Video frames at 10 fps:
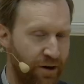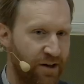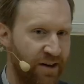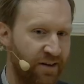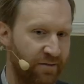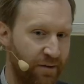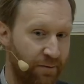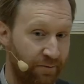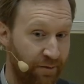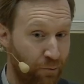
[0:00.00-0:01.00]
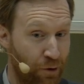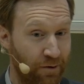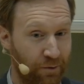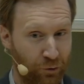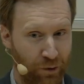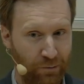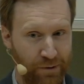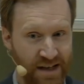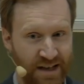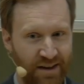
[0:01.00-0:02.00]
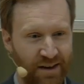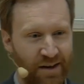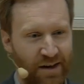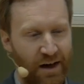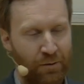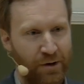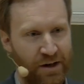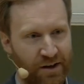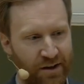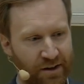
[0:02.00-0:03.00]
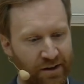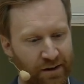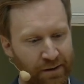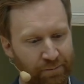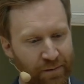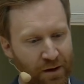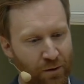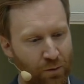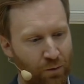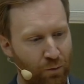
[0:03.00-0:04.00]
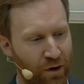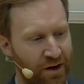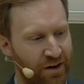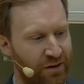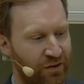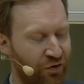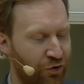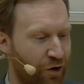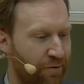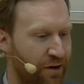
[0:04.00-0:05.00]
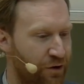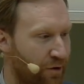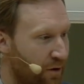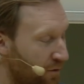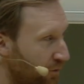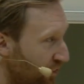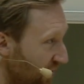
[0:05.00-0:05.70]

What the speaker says: we did, they were over 12 weeks, and we did one survey after